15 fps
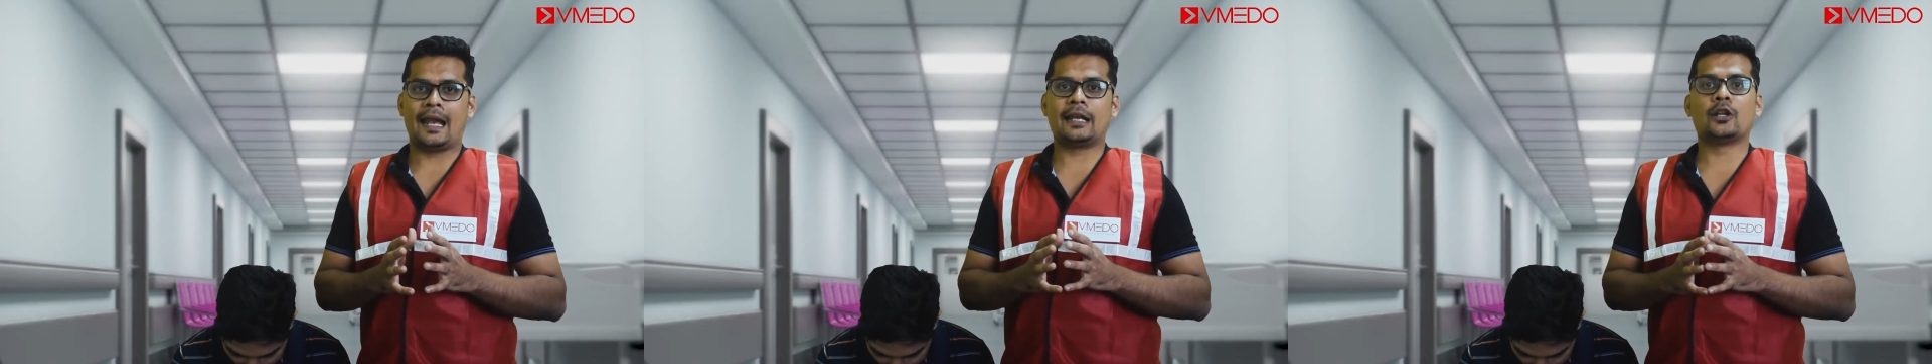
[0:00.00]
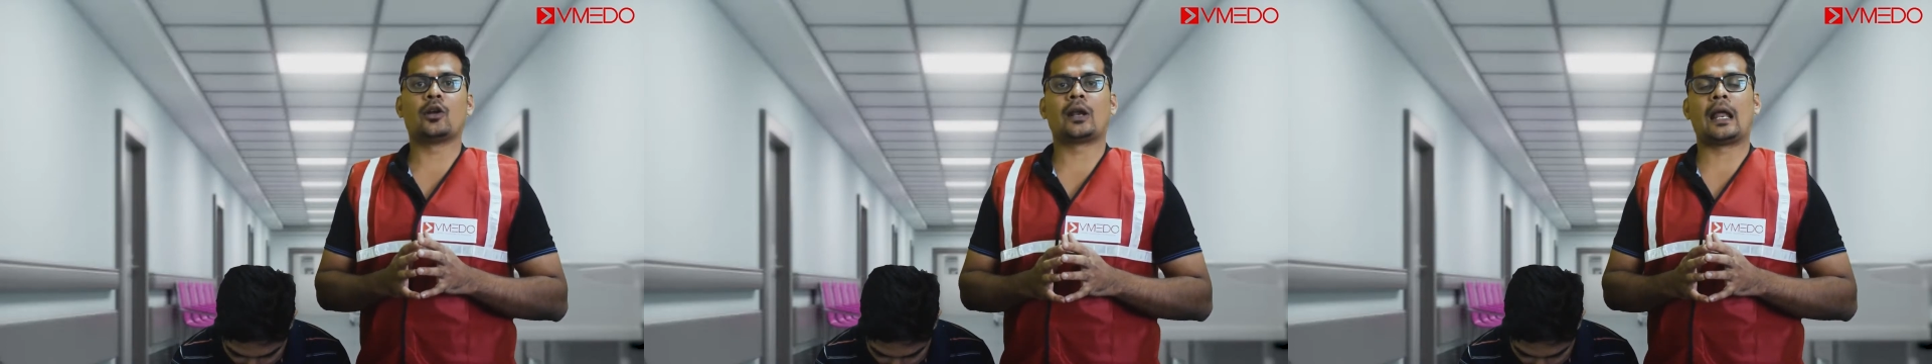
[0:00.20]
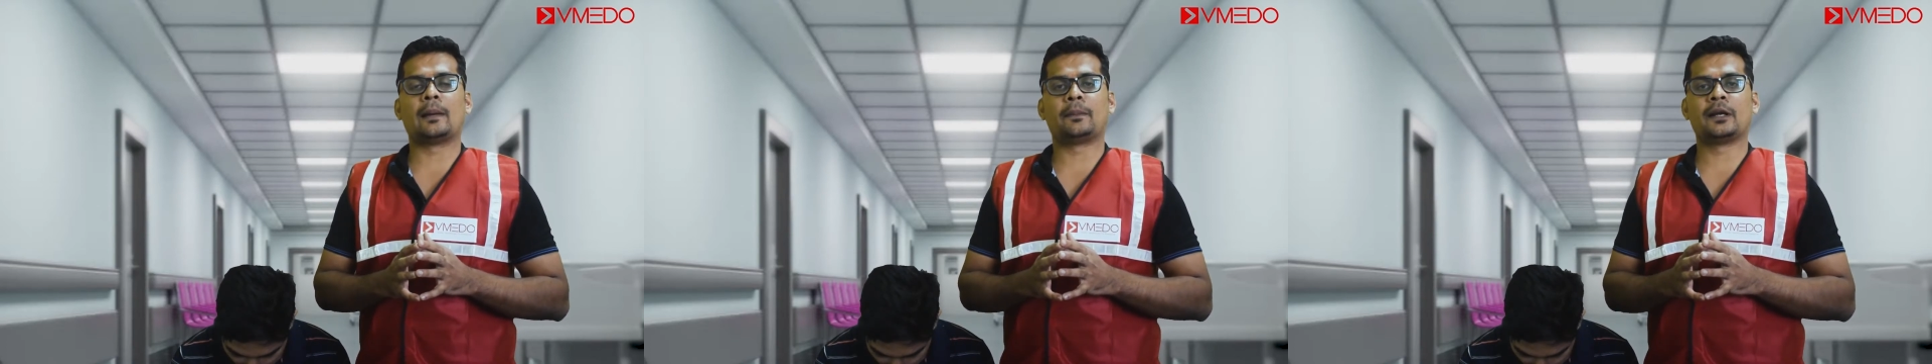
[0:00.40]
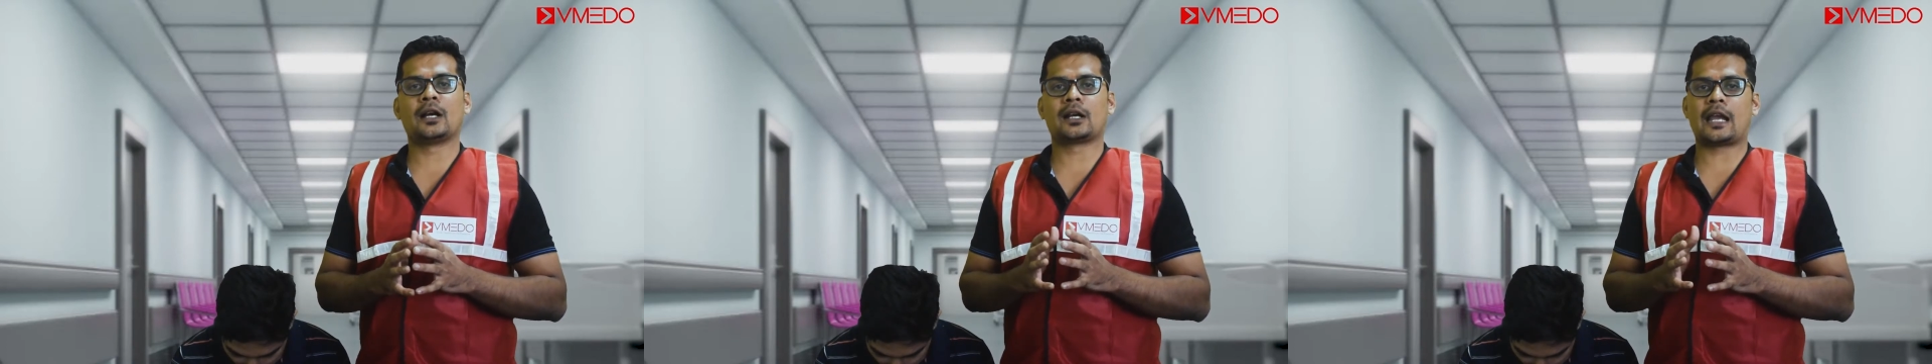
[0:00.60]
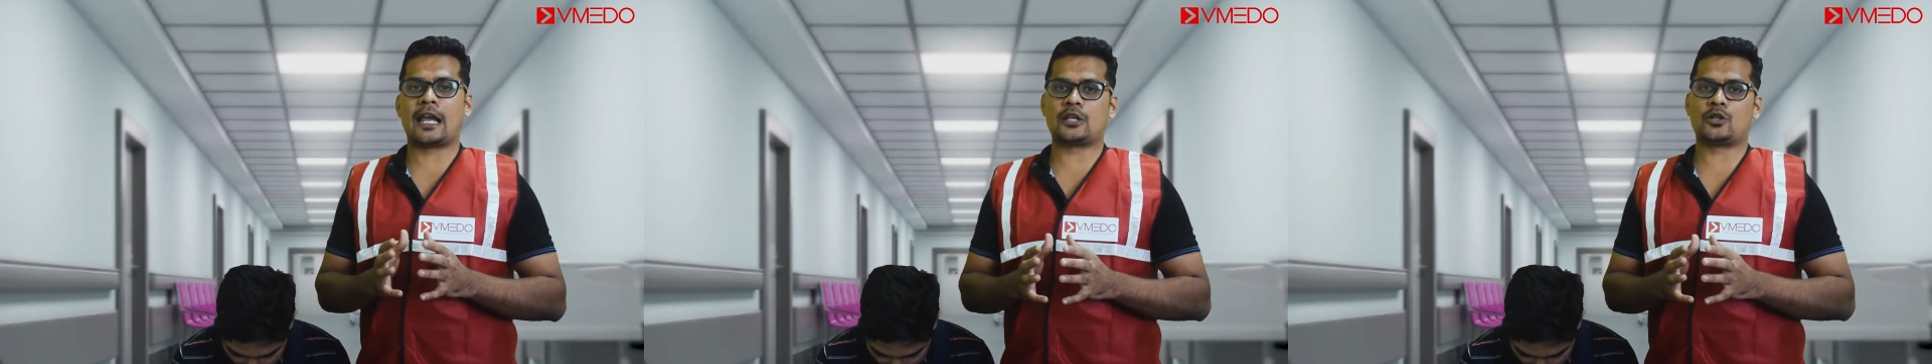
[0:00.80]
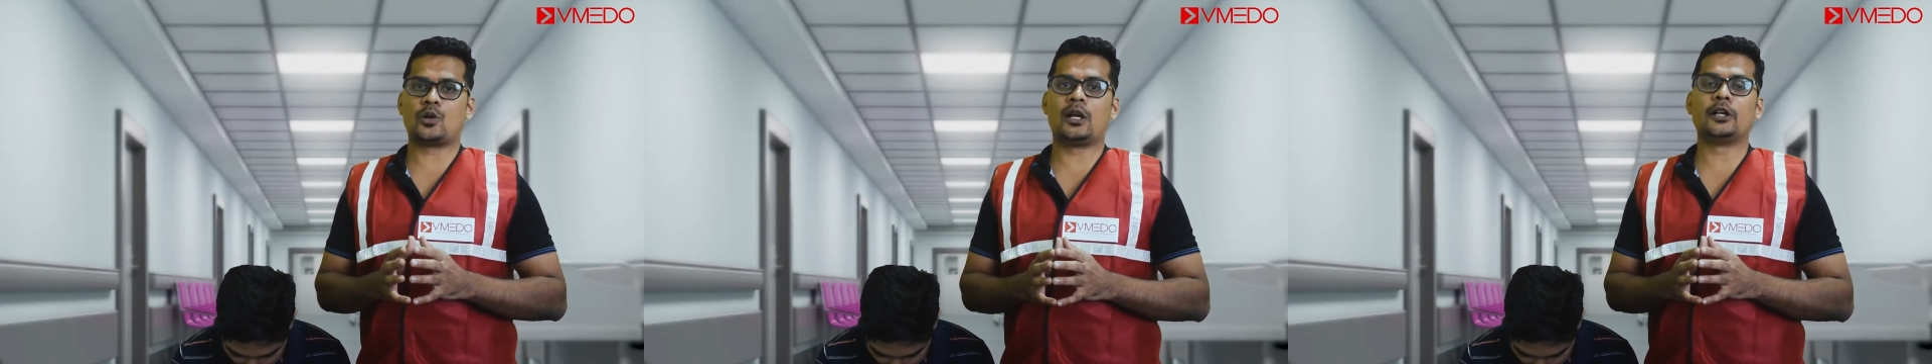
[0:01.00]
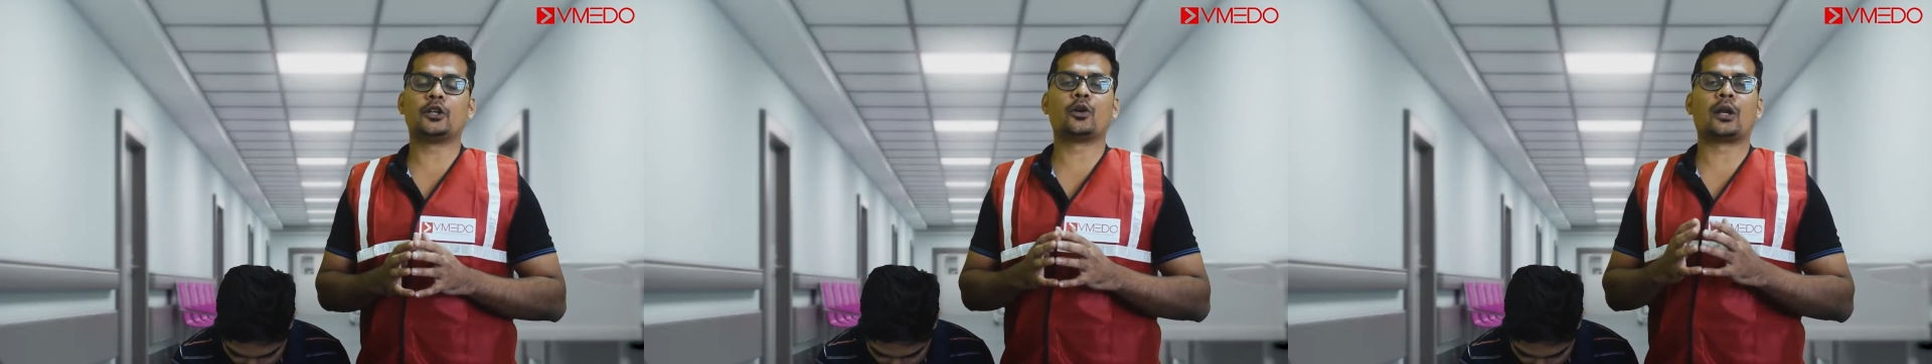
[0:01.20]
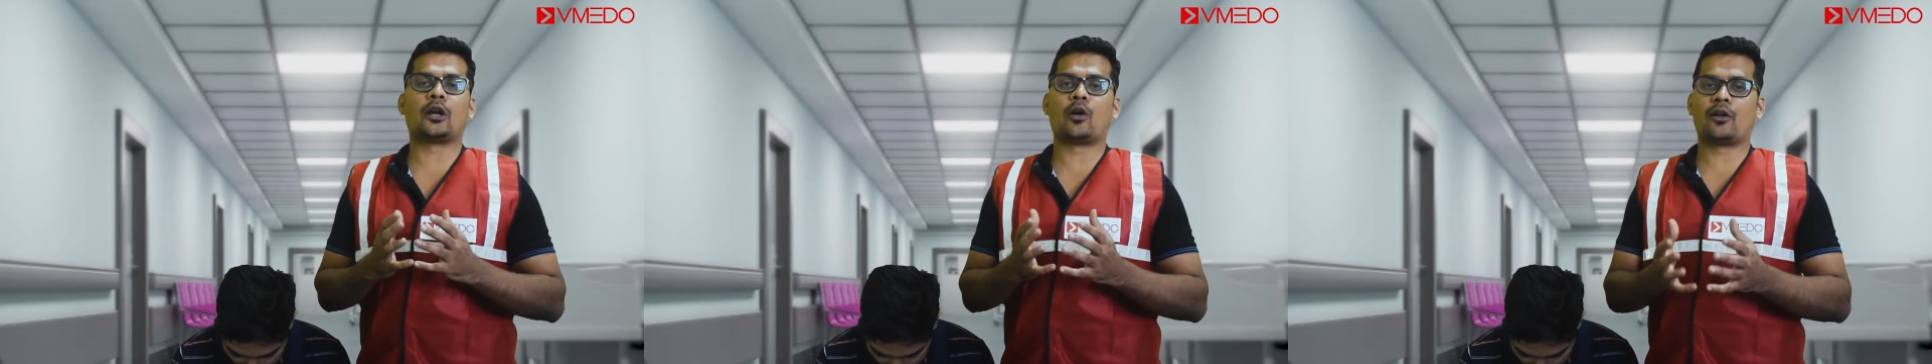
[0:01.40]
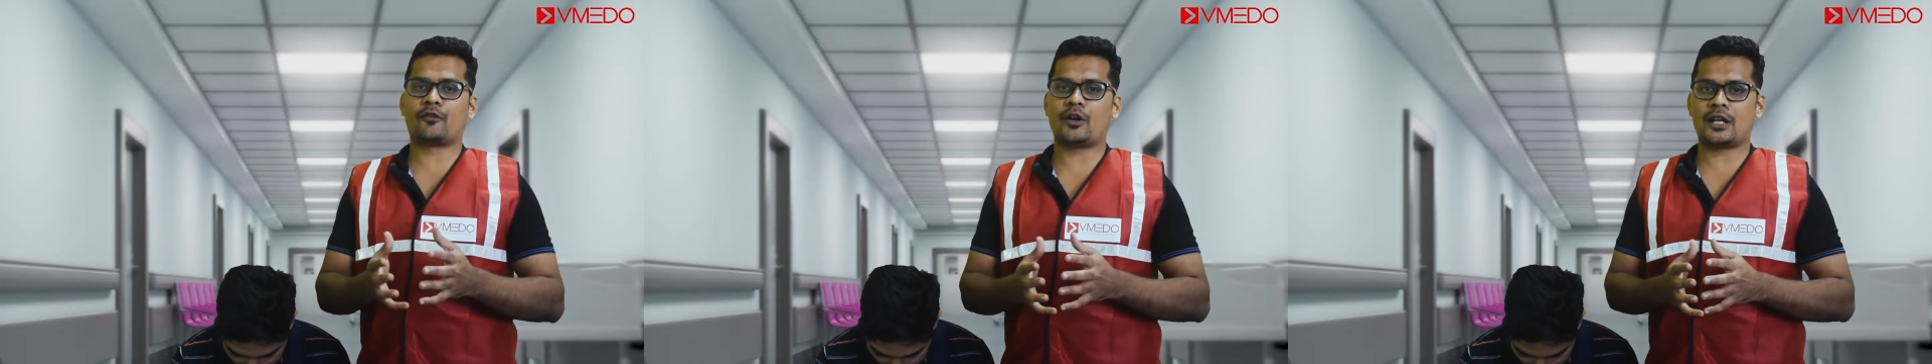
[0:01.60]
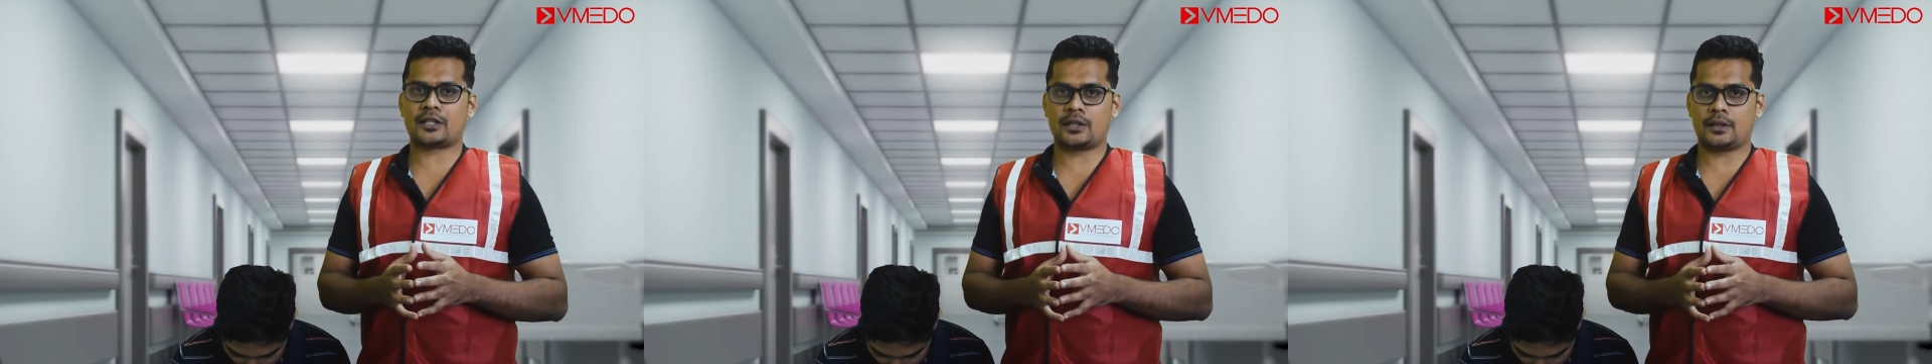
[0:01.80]
and you are helping a casualty to
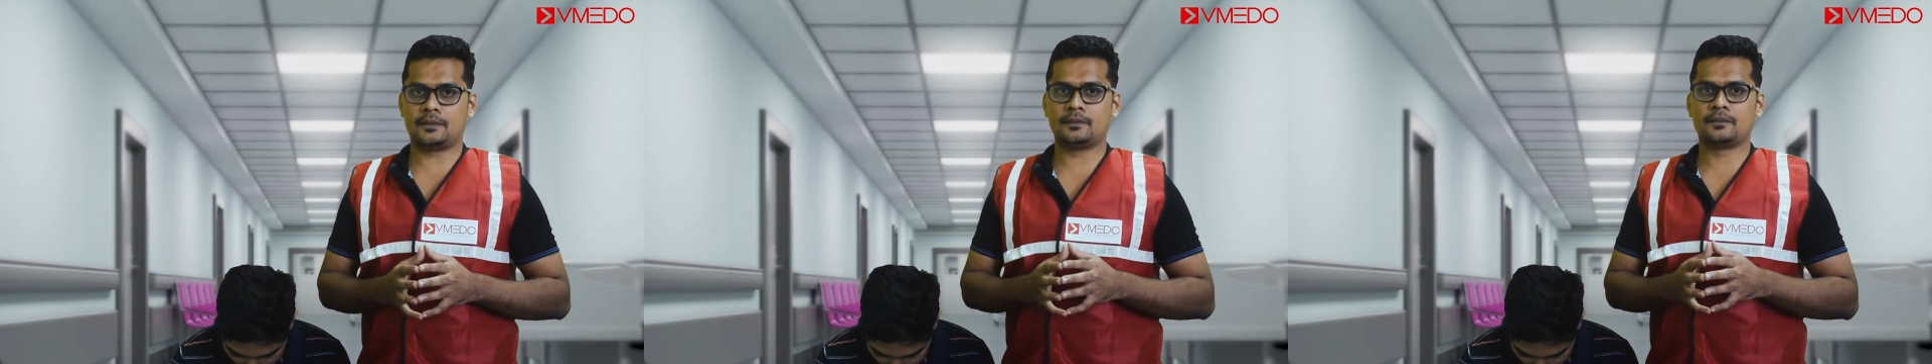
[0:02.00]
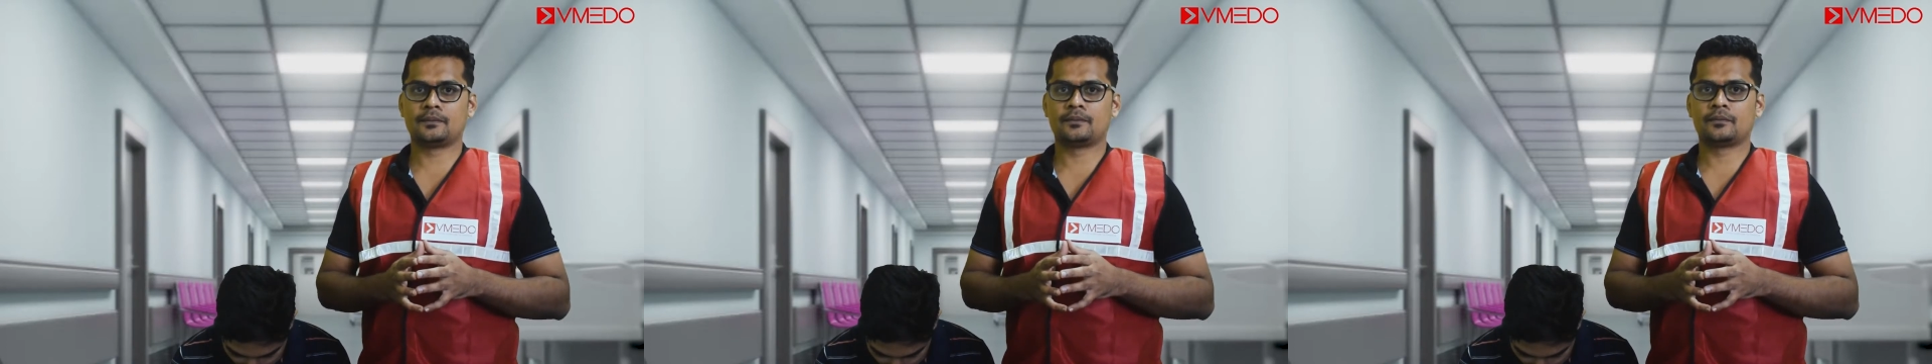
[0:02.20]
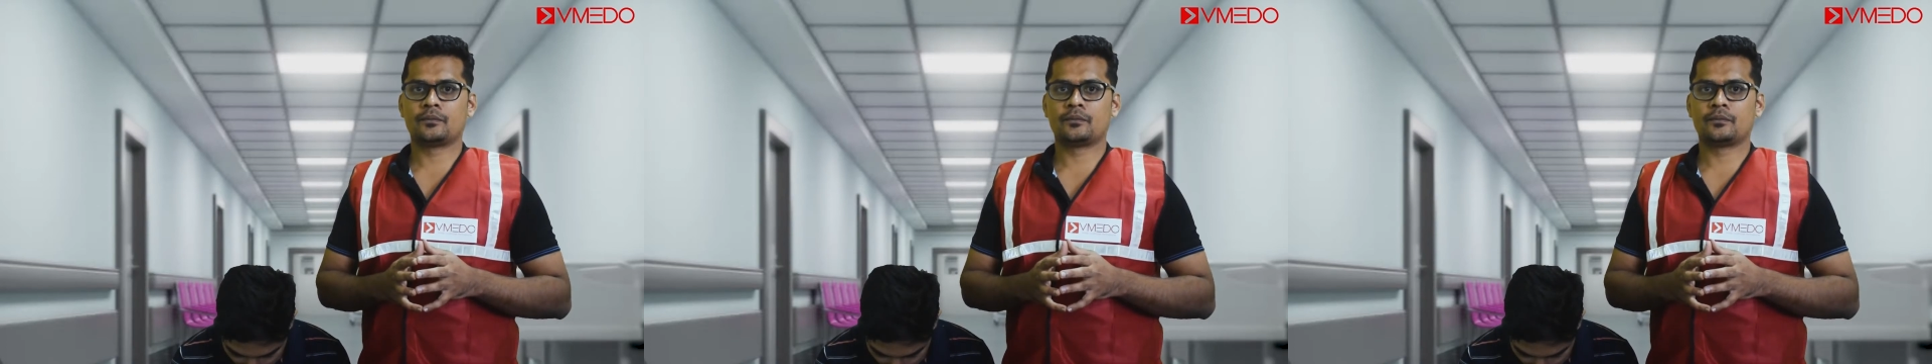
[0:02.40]
recover faster.